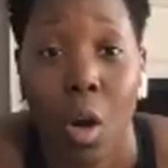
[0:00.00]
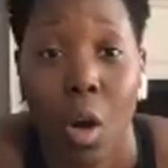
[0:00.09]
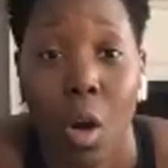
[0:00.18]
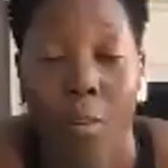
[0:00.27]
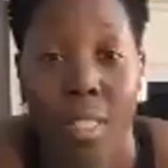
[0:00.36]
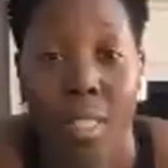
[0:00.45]

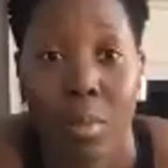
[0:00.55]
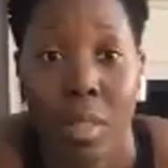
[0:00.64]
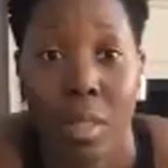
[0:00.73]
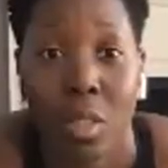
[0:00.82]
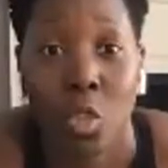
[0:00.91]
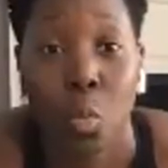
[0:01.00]
because we're
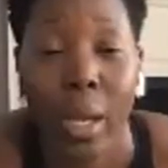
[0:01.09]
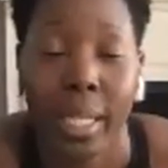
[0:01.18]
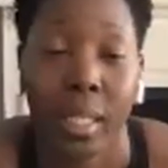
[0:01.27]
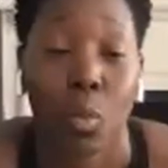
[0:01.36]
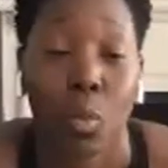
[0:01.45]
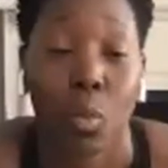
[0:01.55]
oftentimes
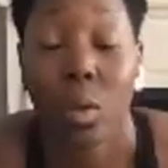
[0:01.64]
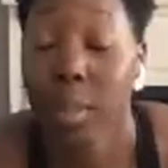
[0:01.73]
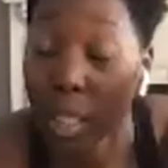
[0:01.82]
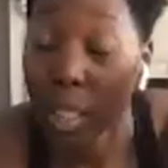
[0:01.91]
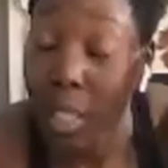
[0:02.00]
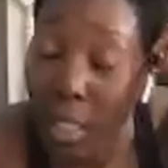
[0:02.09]
sweating.
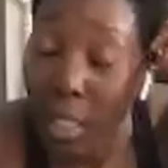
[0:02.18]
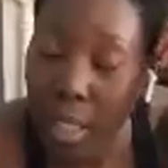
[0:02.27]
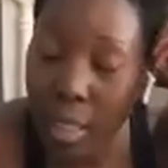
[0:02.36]
Well,